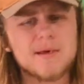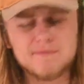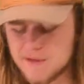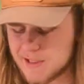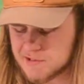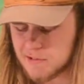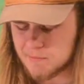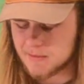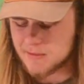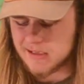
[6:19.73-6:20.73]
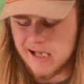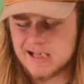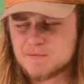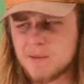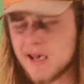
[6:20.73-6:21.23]
videos that bring me less
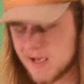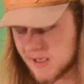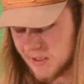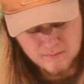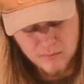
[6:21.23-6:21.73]
pain.